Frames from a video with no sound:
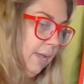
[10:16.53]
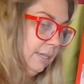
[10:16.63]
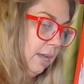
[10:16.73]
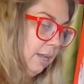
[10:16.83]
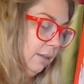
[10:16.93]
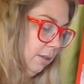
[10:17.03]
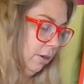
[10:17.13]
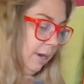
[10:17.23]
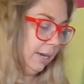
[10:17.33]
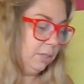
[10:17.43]
I taught you the
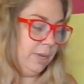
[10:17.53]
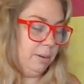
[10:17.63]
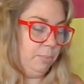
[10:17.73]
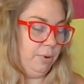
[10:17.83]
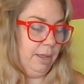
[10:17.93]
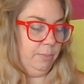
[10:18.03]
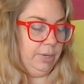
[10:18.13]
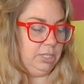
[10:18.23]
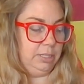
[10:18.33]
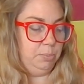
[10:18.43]
correct way to print,
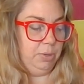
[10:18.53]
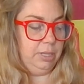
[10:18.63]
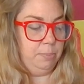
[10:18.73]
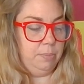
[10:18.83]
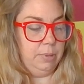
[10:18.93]
which is put